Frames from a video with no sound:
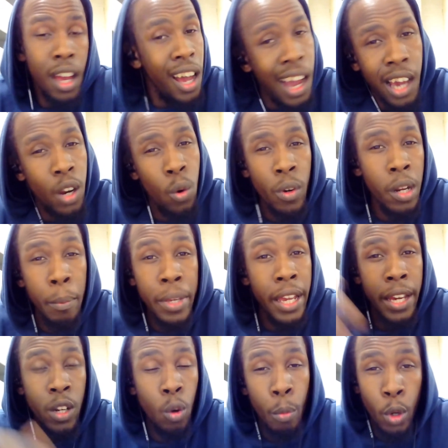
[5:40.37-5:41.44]
I don't want to be
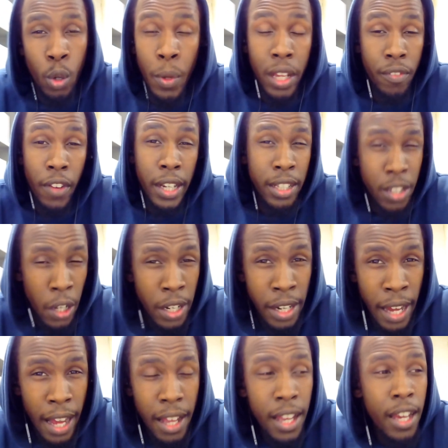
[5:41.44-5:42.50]
here no more the way it's fucking turning
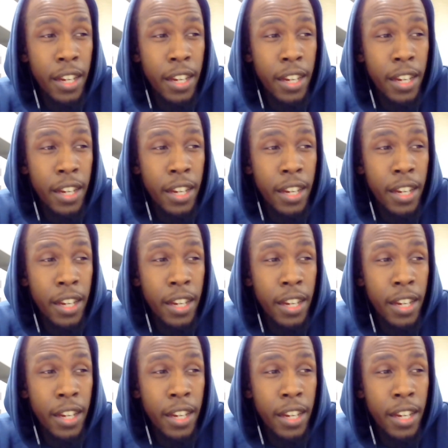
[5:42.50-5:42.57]
out.